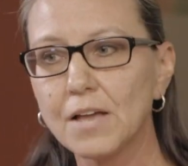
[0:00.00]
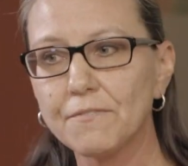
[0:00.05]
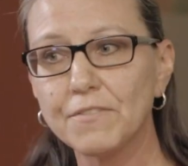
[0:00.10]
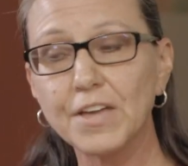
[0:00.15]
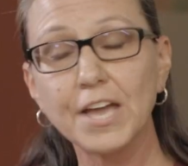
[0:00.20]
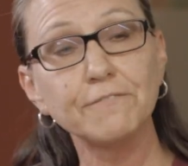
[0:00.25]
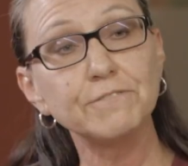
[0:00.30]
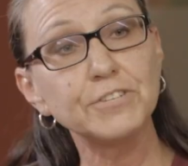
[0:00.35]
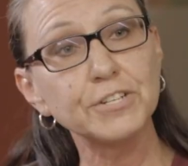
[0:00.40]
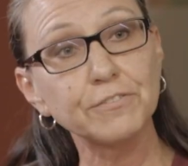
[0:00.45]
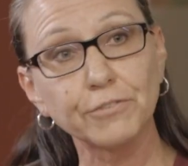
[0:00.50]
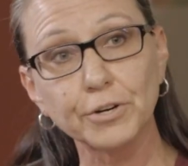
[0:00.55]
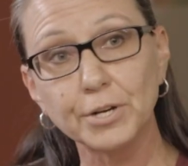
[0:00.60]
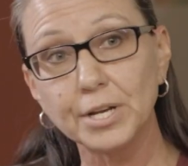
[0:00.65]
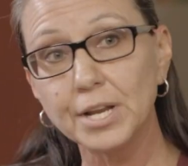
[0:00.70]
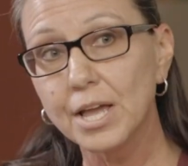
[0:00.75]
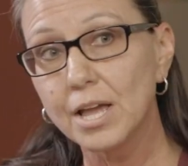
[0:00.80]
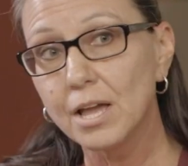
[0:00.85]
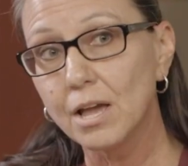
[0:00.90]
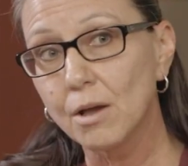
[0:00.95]
They have
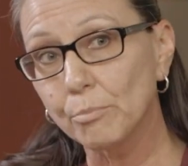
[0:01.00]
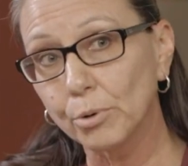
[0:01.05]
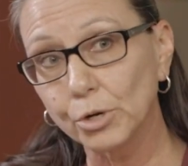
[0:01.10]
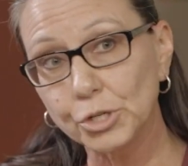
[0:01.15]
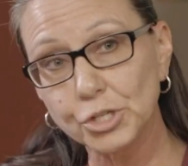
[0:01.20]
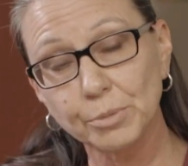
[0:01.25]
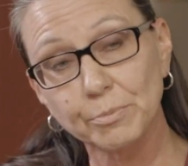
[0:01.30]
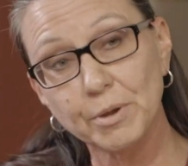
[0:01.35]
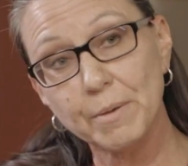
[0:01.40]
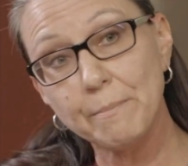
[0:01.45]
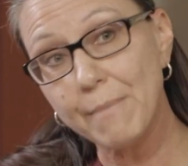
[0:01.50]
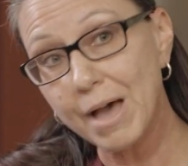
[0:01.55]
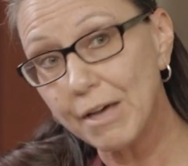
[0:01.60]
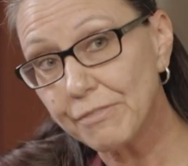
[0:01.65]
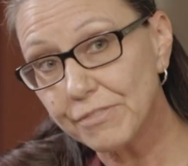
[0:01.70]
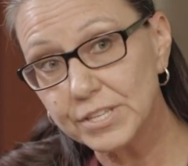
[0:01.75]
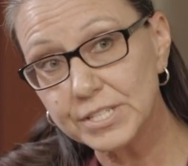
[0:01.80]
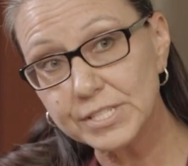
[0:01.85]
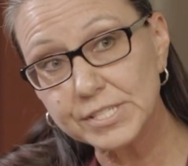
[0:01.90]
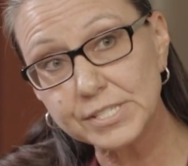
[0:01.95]
different procurement
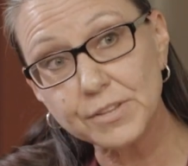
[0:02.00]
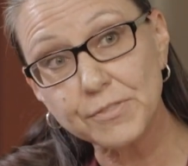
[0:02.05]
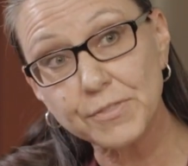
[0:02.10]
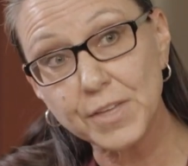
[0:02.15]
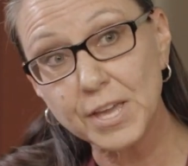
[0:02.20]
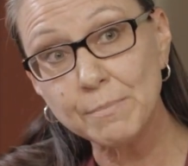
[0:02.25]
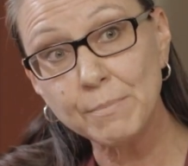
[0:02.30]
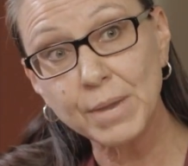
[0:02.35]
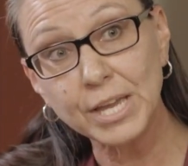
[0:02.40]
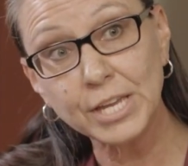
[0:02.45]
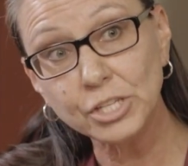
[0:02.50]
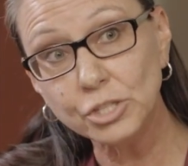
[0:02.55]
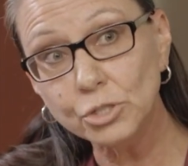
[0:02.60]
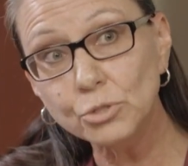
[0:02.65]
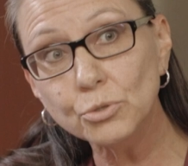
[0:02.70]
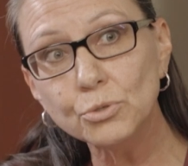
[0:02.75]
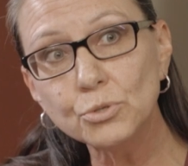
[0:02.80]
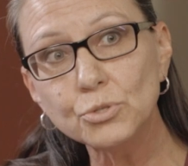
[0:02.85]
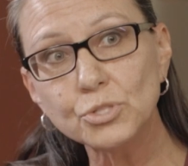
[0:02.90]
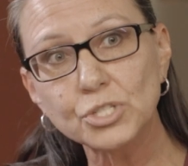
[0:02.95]
methods that they may
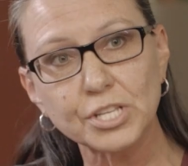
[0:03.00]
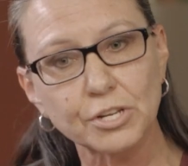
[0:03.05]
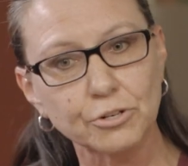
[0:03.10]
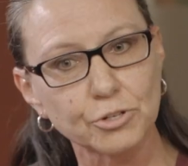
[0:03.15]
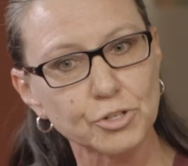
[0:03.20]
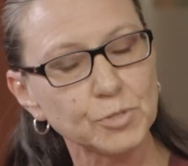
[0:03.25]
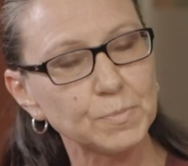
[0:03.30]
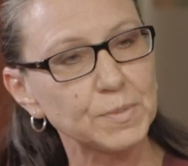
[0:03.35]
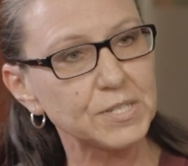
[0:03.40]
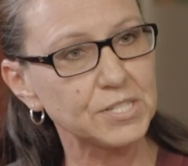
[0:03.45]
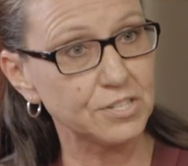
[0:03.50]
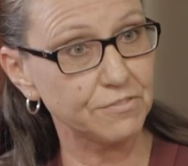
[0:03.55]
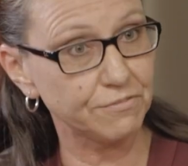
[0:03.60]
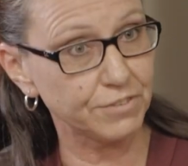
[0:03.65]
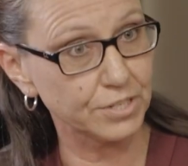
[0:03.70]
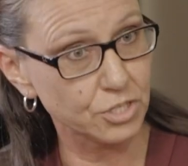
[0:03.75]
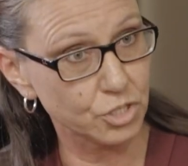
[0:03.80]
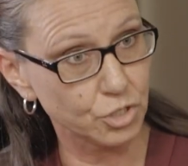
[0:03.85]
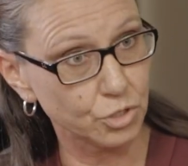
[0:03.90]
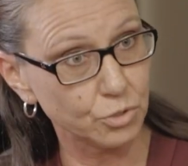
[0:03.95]
use that are
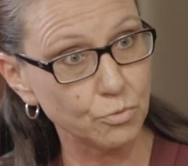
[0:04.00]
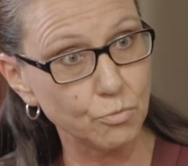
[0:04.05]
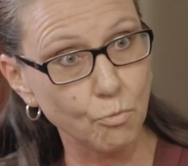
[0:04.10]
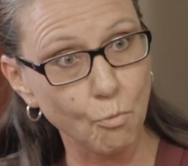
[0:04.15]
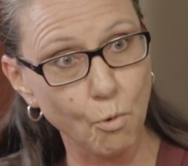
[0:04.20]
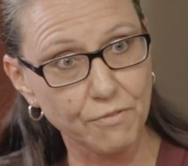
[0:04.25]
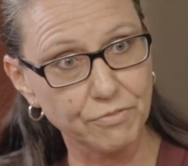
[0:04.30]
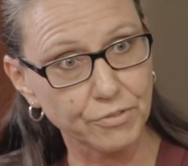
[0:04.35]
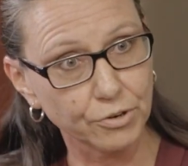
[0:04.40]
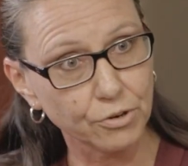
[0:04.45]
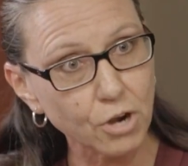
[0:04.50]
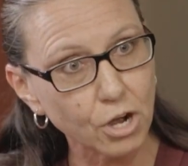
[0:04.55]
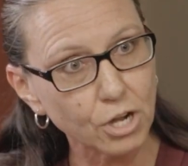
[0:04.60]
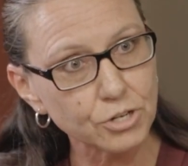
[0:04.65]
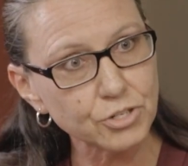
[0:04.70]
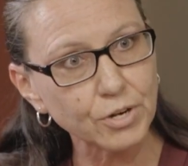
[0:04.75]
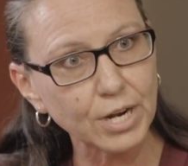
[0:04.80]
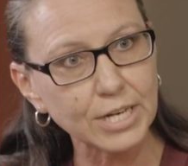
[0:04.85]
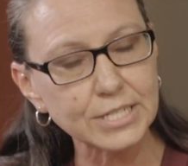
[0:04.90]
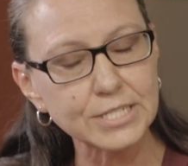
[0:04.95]
specific to what they're
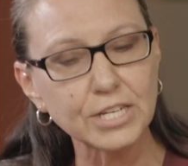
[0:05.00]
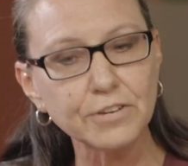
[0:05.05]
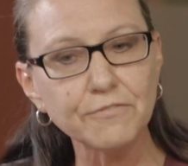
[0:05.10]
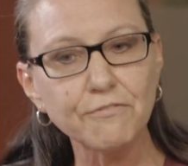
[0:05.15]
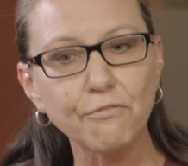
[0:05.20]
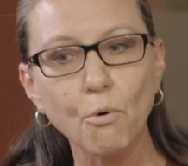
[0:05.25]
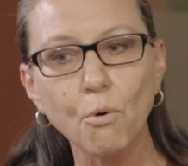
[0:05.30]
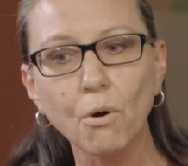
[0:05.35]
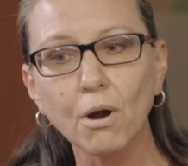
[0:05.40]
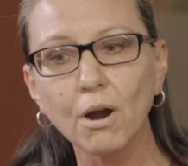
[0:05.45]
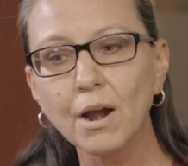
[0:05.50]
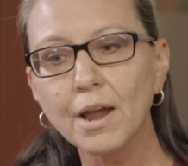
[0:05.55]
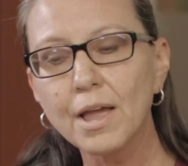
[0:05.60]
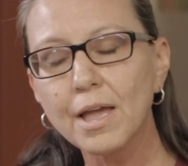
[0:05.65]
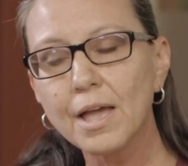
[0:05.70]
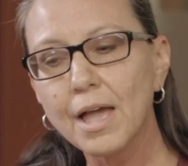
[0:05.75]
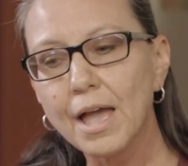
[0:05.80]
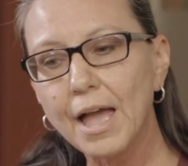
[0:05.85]
contracting for.